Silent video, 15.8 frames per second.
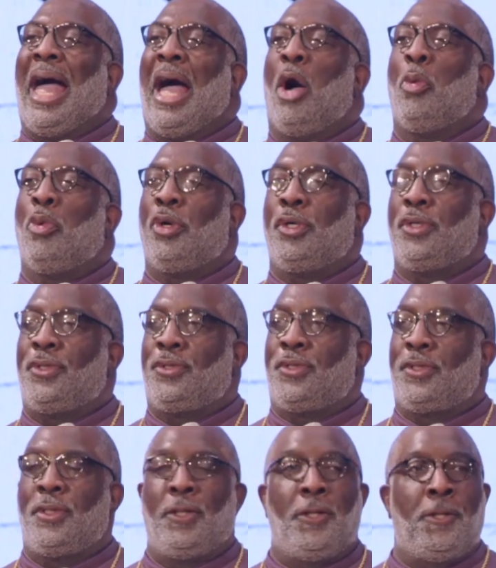
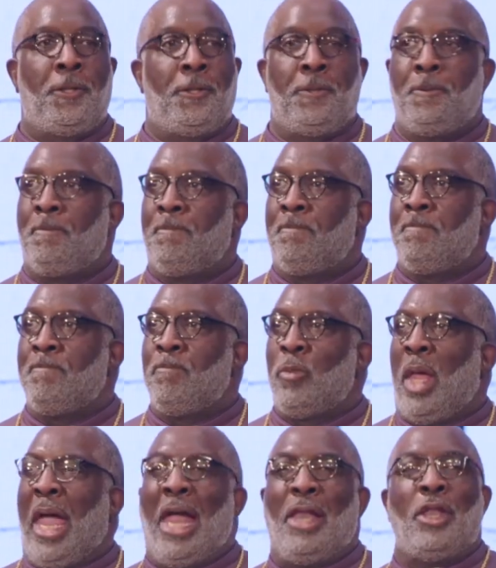Ours.
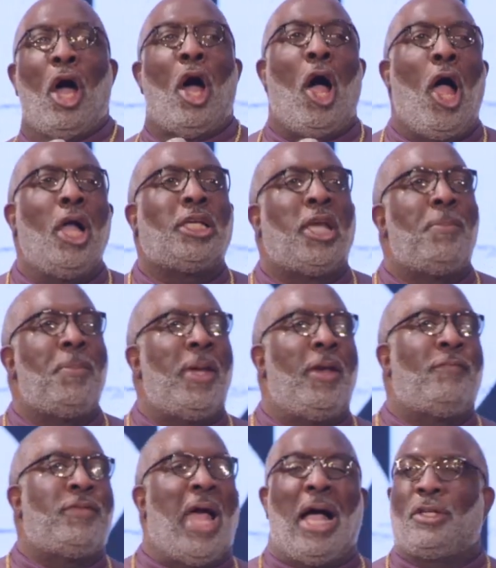And the argument
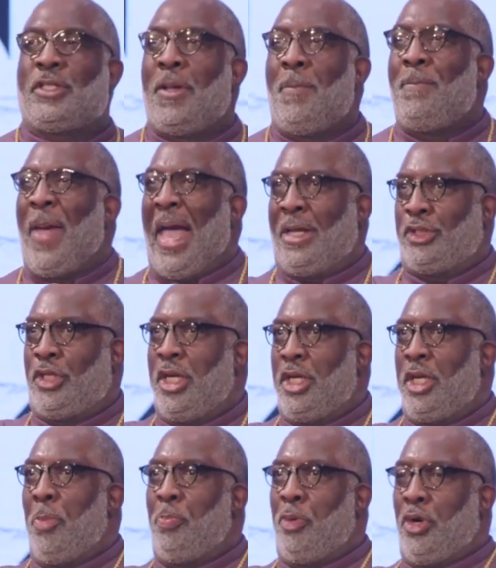of Doctor Baxter in
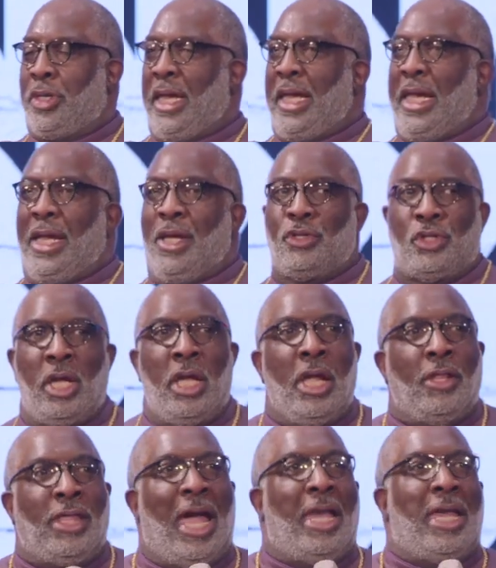the book is
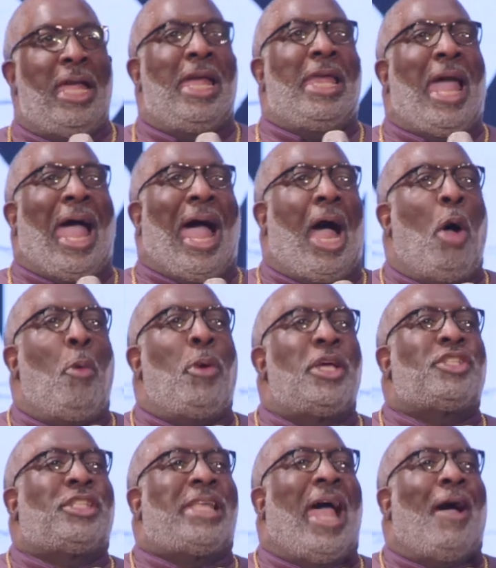that in our
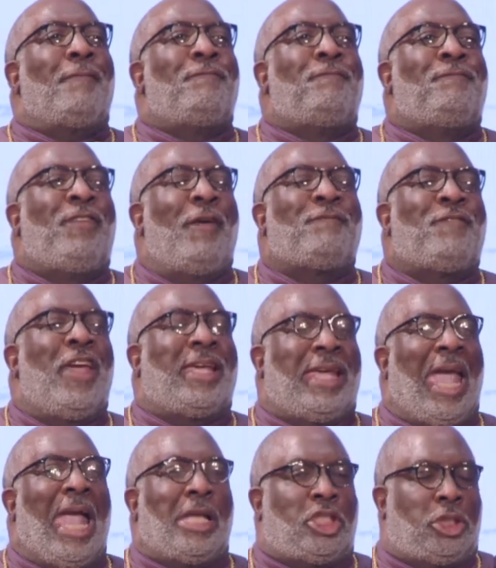
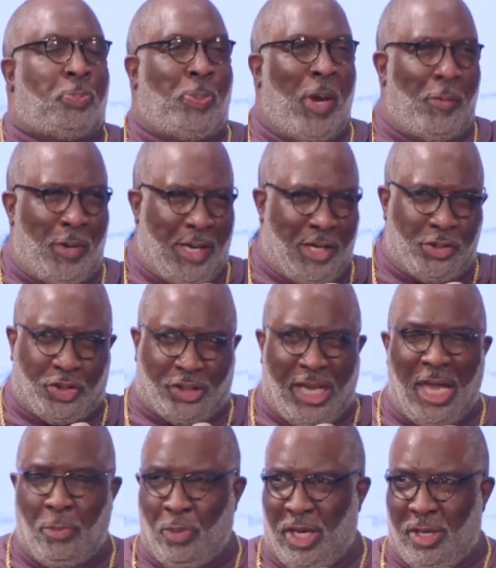salvific experience,
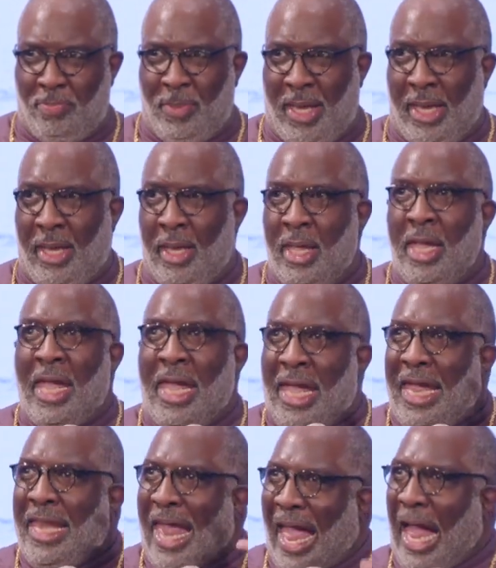stay with me,
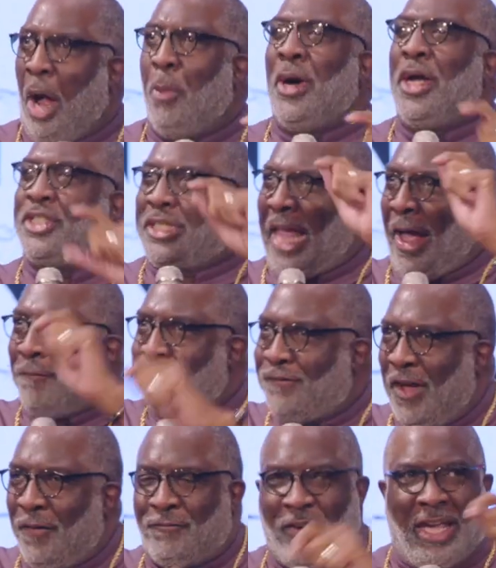in our
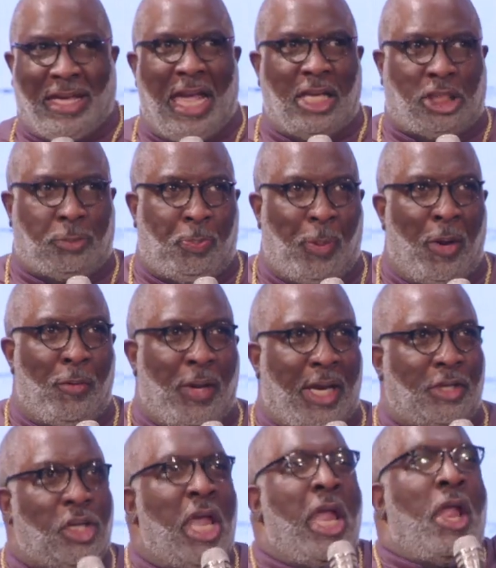salvific
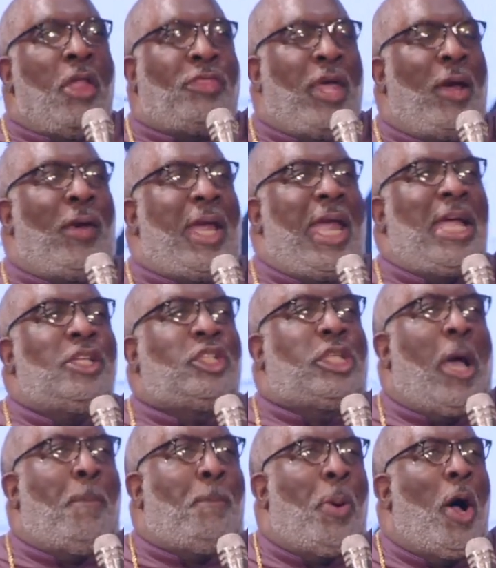experience, there is
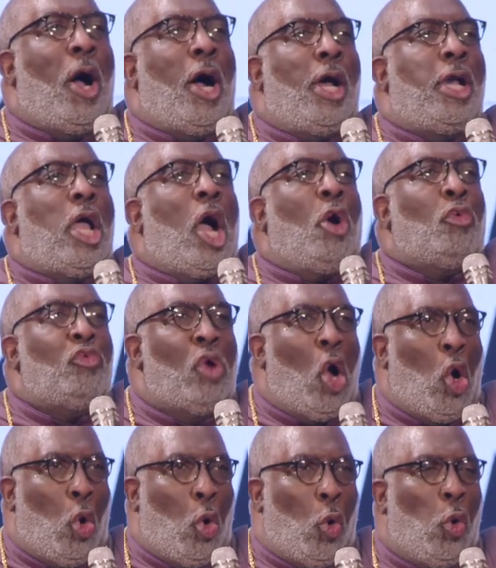a part, a
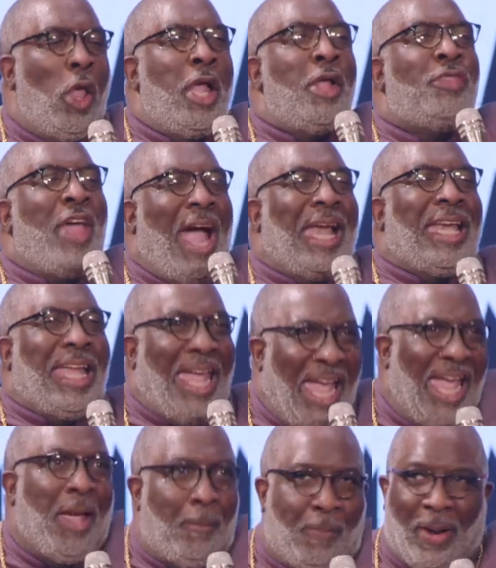role that
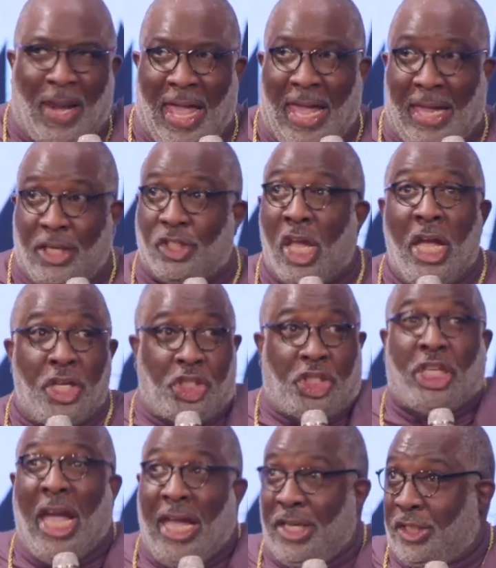he plays,
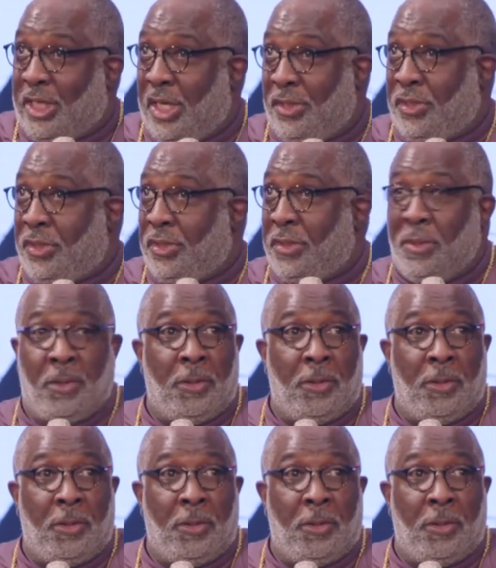Jesus.